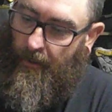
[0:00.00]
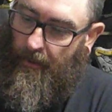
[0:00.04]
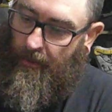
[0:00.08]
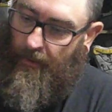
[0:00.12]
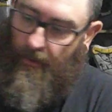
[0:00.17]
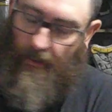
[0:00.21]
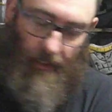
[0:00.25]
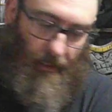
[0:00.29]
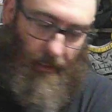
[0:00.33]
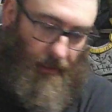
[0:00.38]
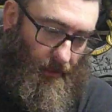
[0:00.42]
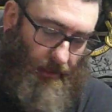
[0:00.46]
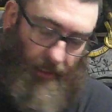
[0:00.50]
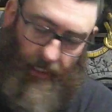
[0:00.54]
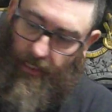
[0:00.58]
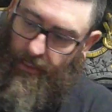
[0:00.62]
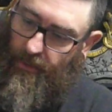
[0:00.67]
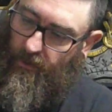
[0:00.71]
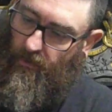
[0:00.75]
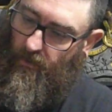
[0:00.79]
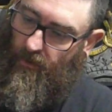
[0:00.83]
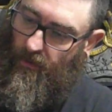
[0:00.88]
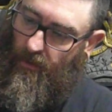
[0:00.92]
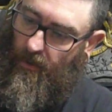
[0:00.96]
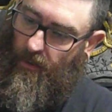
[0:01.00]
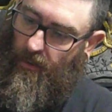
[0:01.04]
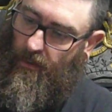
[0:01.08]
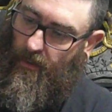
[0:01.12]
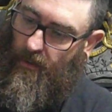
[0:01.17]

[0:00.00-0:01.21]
That's that done.